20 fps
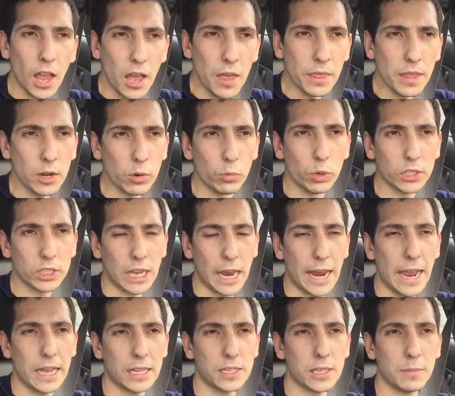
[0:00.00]
And then once I
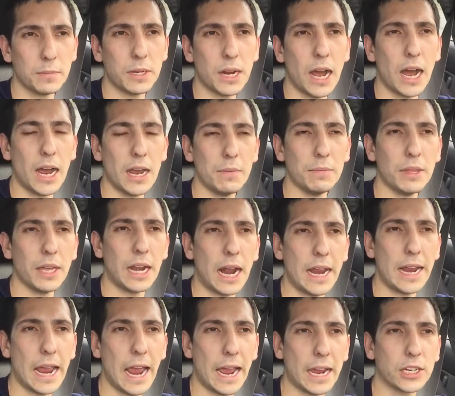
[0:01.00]
had some time, then
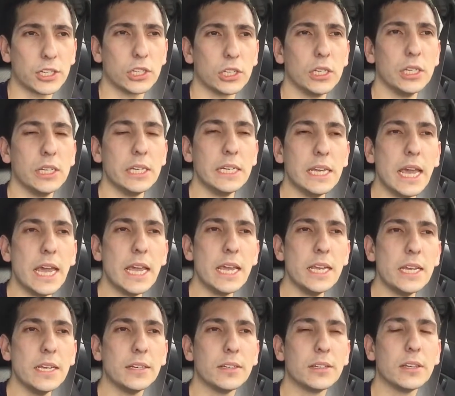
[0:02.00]
I actually
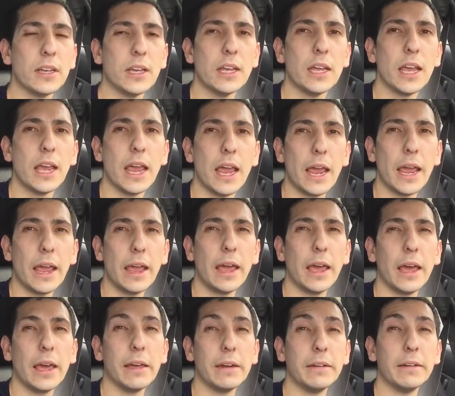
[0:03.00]
ate
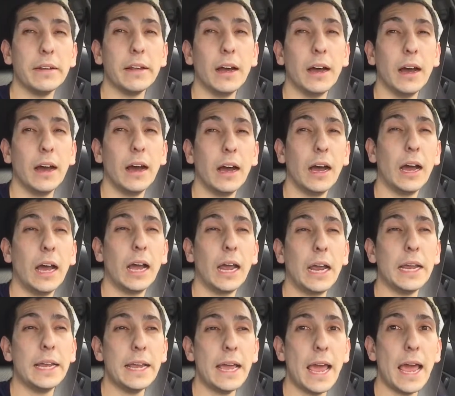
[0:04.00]
and
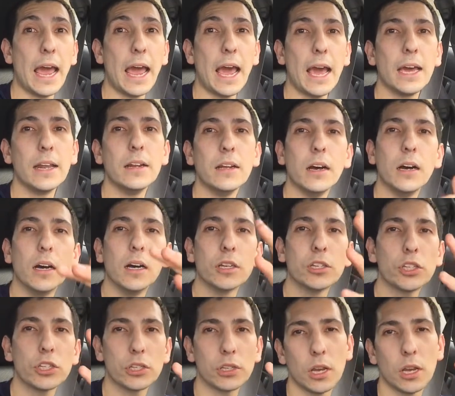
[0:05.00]
I had a